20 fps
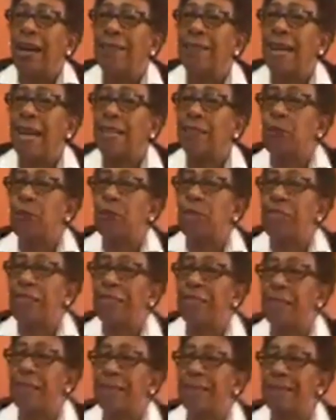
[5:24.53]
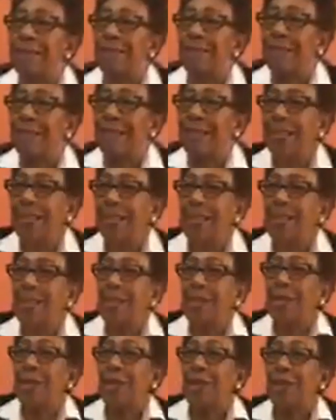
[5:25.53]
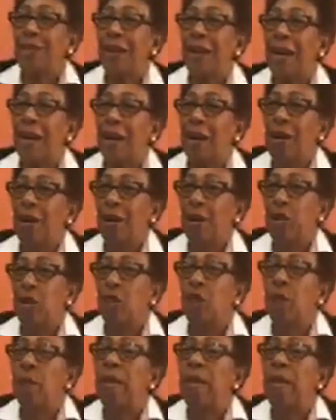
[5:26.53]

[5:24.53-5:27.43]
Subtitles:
As I tweeted yesterday, you